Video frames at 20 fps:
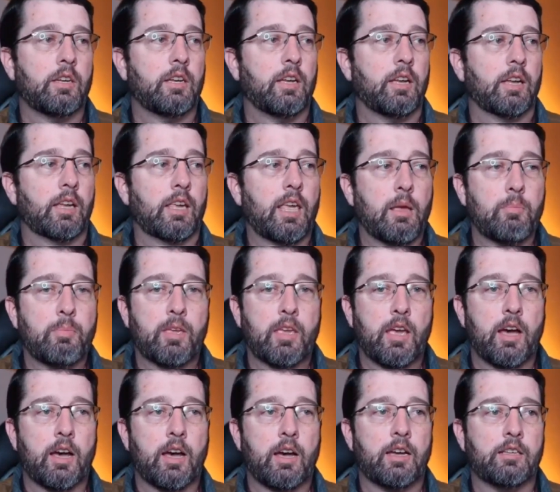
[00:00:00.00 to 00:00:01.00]
and
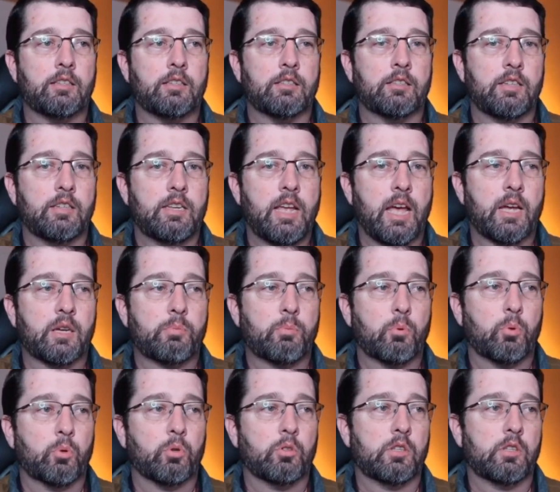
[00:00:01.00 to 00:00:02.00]
KPIs and
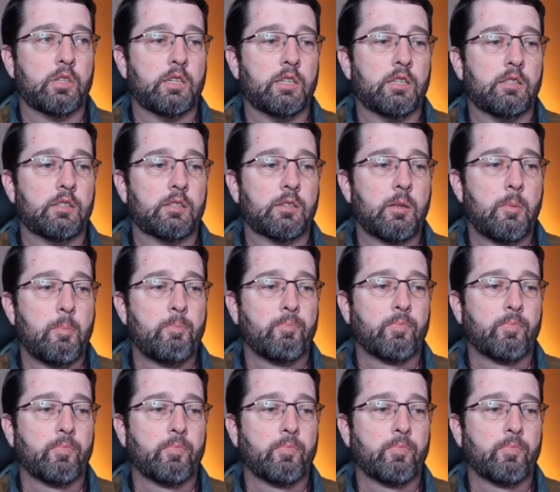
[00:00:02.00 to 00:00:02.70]
dashboards is